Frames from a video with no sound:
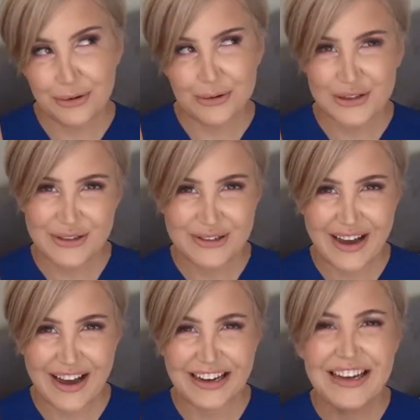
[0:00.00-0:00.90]
or
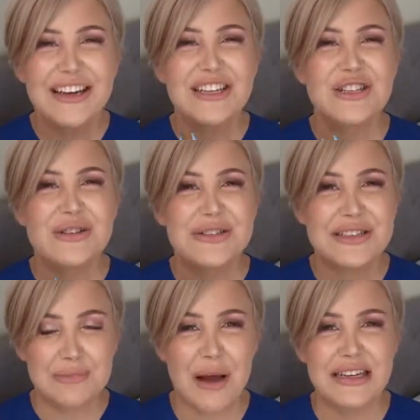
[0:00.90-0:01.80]
tonight to
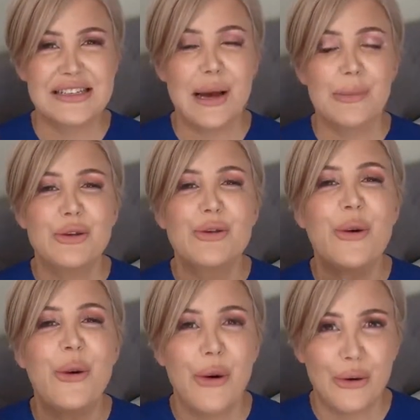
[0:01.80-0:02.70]
spice up
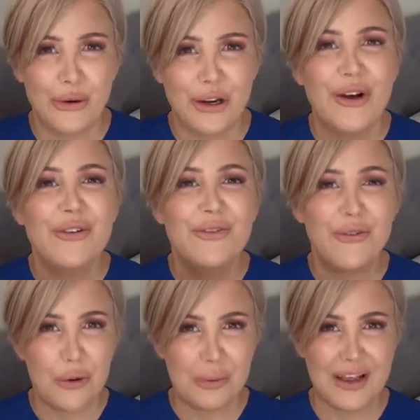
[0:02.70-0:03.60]
your own
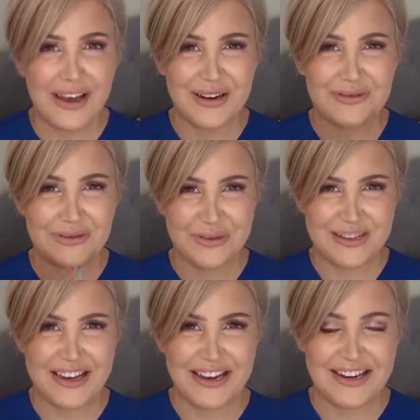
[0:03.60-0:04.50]
foreplay
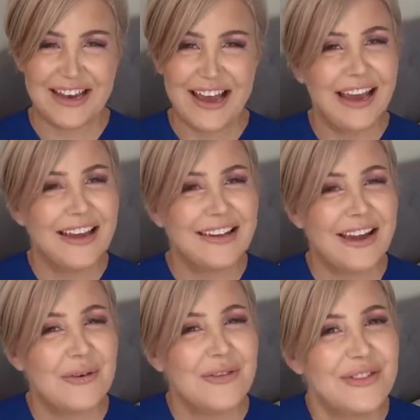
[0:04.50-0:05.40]
routine.
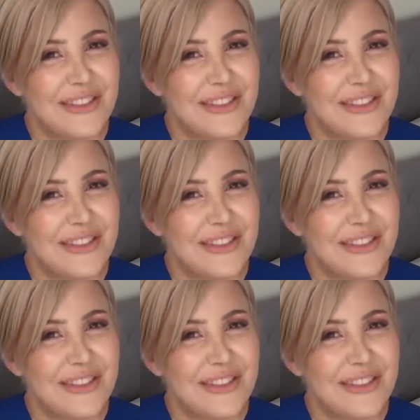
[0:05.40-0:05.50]
Now, if